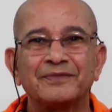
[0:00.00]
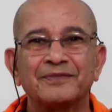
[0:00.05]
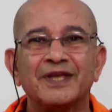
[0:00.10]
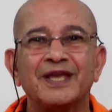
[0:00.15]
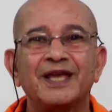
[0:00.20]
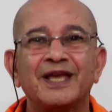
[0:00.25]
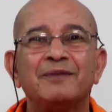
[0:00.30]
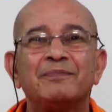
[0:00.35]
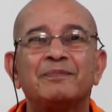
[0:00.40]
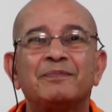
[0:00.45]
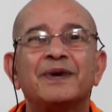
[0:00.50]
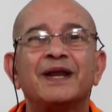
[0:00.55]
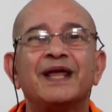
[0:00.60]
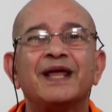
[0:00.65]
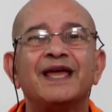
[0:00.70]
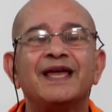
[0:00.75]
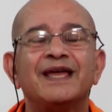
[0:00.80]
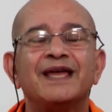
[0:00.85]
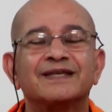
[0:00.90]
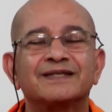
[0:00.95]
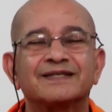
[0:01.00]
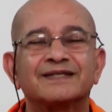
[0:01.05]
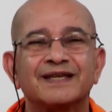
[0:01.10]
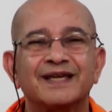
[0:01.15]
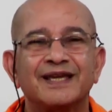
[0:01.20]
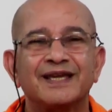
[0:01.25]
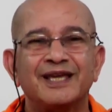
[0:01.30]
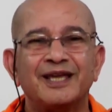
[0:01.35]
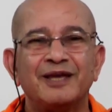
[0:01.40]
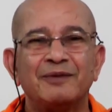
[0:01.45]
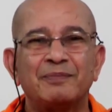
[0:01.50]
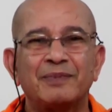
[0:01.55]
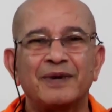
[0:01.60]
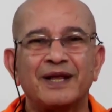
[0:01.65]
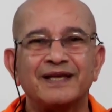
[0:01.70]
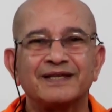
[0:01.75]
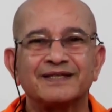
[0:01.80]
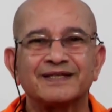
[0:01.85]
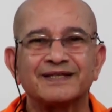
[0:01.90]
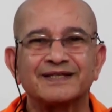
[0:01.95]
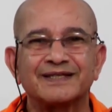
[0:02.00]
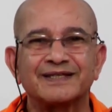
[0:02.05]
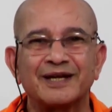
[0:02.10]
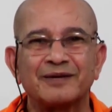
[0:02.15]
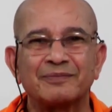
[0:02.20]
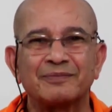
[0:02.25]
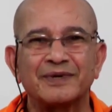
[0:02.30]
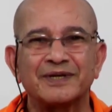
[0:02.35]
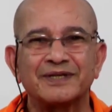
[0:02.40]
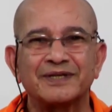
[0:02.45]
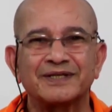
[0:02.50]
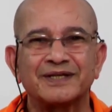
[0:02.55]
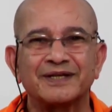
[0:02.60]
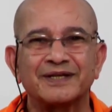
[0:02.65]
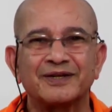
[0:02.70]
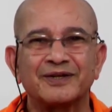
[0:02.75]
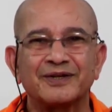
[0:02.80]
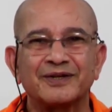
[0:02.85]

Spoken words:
In praise, he praises that person.